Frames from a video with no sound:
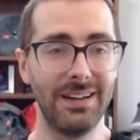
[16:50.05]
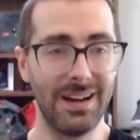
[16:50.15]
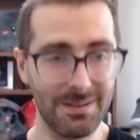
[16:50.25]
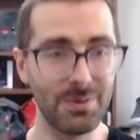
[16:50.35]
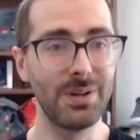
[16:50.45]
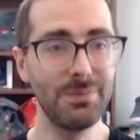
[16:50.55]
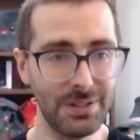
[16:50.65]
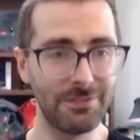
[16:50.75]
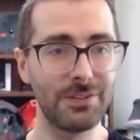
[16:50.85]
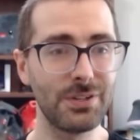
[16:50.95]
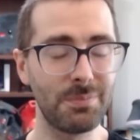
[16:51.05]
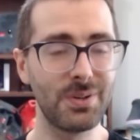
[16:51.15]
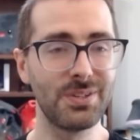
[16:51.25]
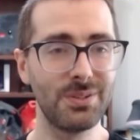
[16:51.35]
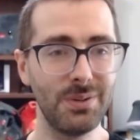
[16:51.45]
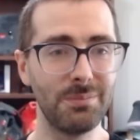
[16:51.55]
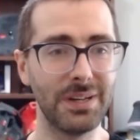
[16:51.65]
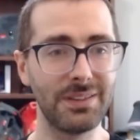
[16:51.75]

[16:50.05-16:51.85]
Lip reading: going to be the first person to admit